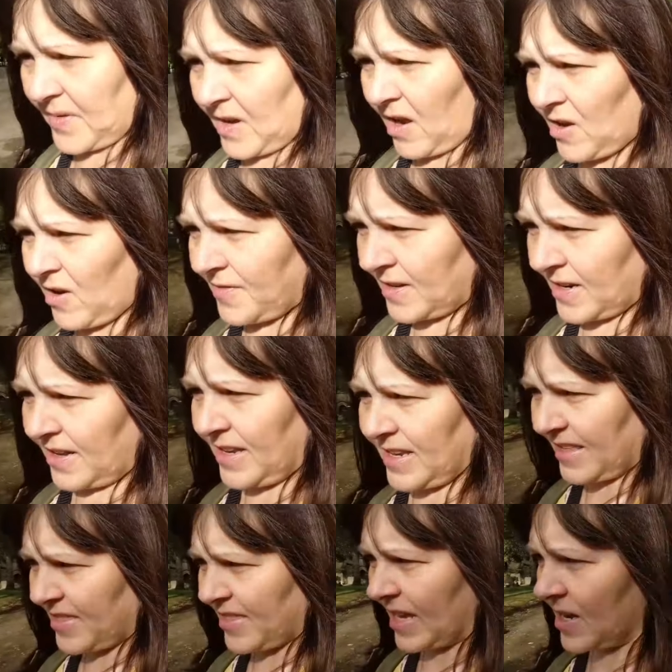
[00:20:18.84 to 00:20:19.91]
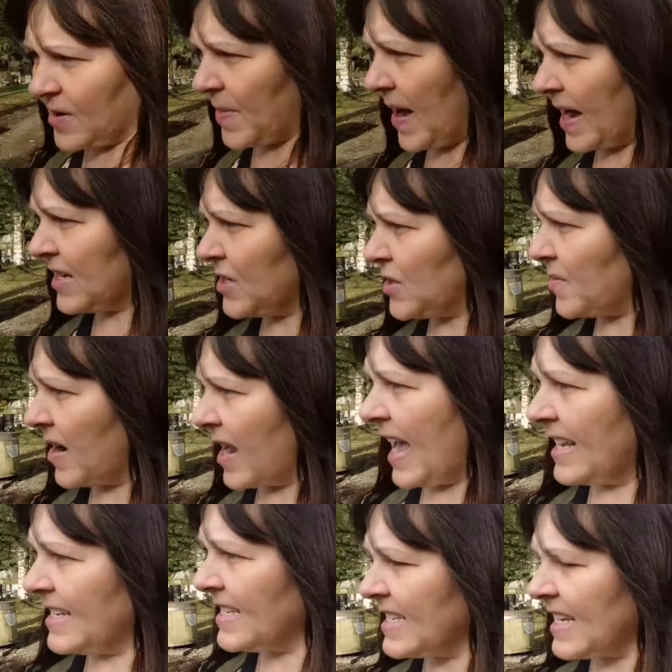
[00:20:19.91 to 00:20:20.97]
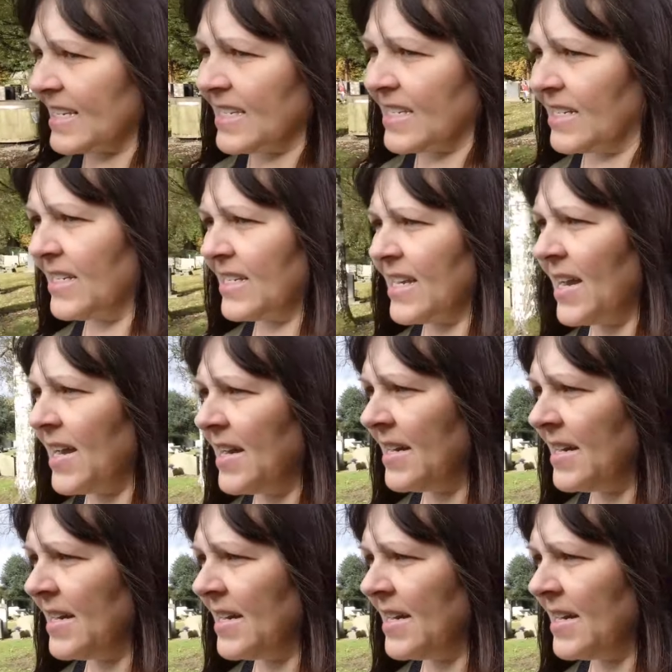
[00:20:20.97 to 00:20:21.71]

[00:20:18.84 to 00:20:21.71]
I often think back to my ancestors.